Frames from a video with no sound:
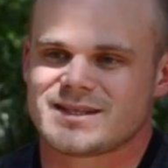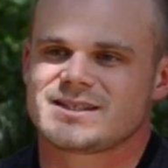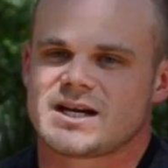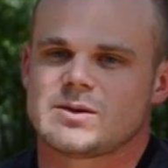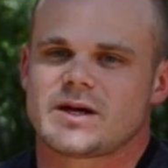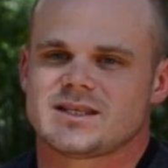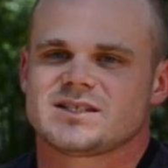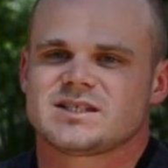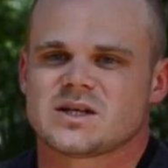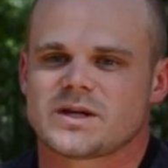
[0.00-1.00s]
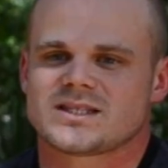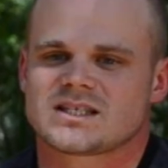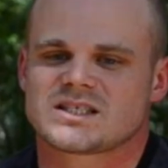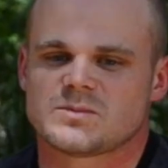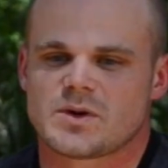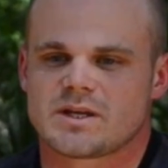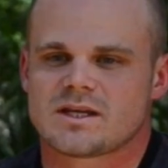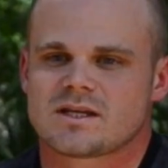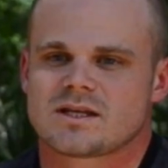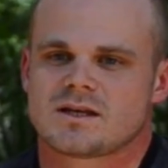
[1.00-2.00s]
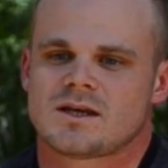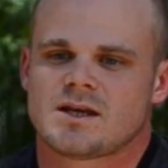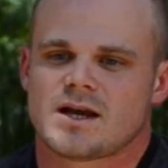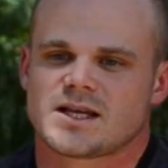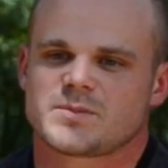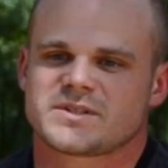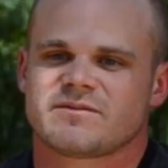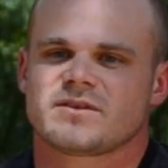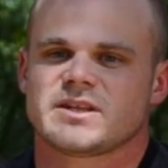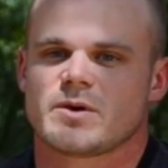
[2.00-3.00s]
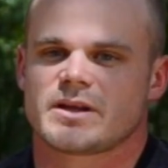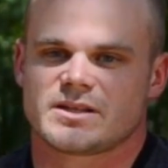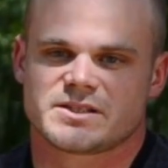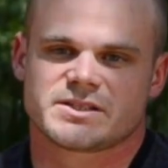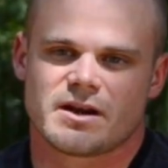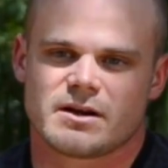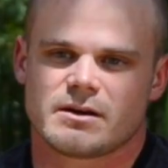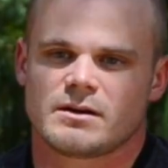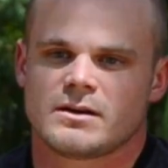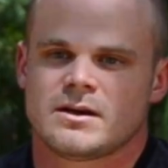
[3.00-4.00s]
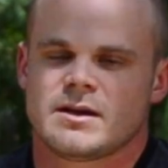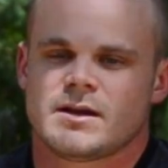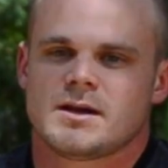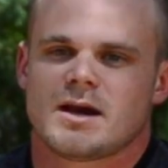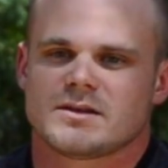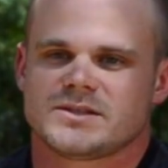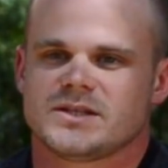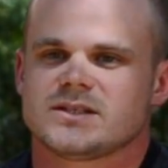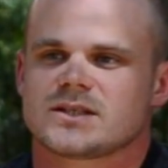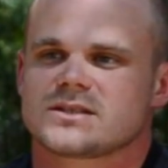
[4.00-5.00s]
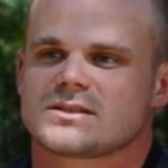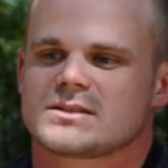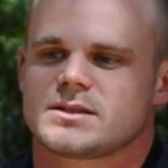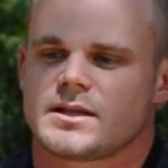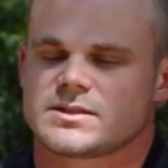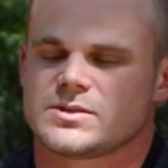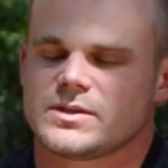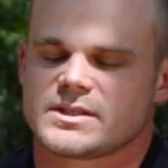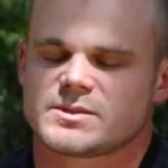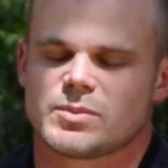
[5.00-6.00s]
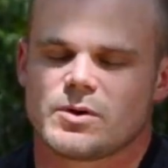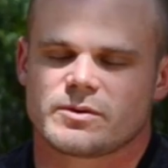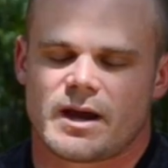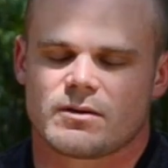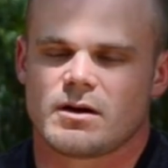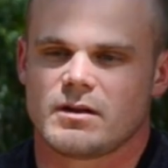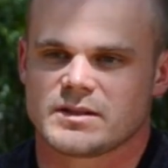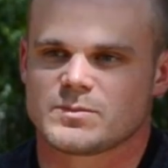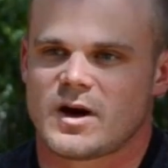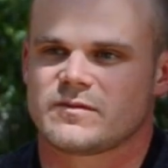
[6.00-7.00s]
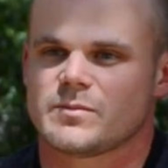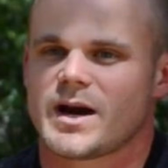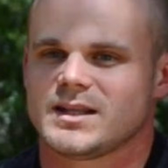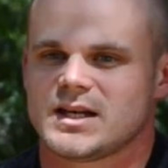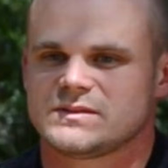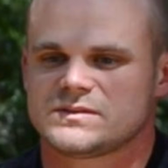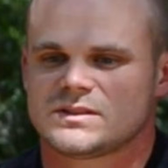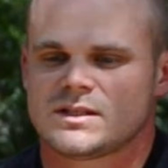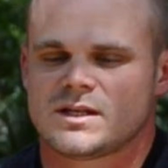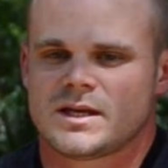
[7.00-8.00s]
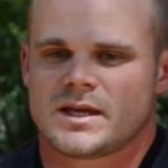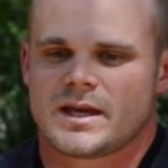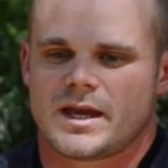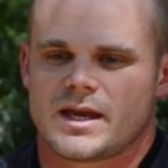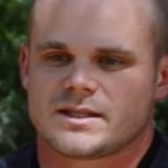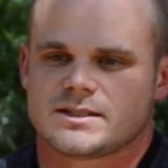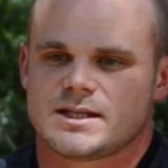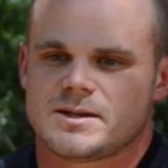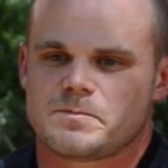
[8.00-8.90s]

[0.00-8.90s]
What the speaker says: did come, I did share my testimony. I specifically wanted to share how Jesus, in His goodness, broke alcoholism off of my life. And